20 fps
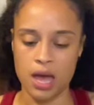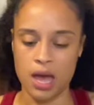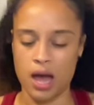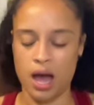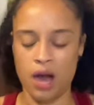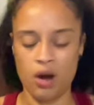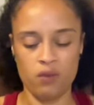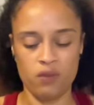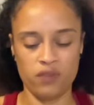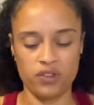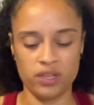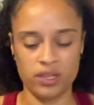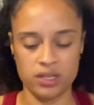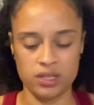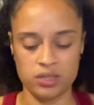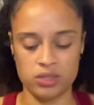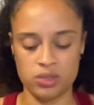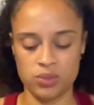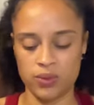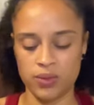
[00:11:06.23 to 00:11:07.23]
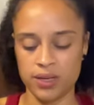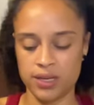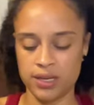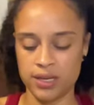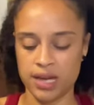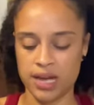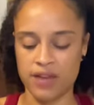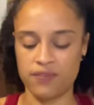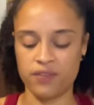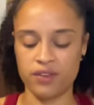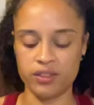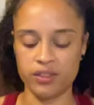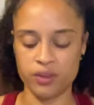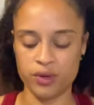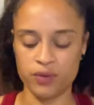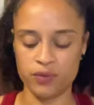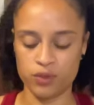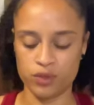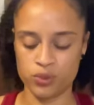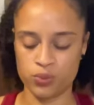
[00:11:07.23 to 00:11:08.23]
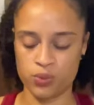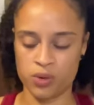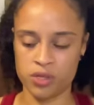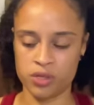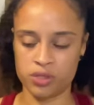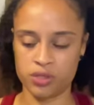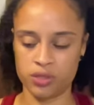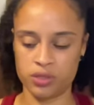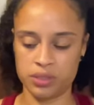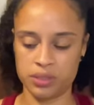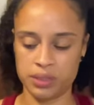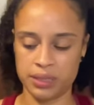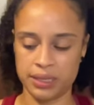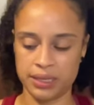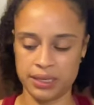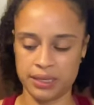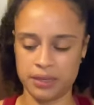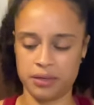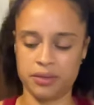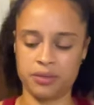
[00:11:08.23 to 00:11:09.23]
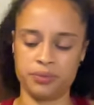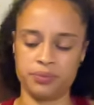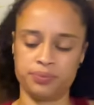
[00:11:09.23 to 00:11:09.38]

I don't feel like it's tweaking. I feel like the universe wants you to like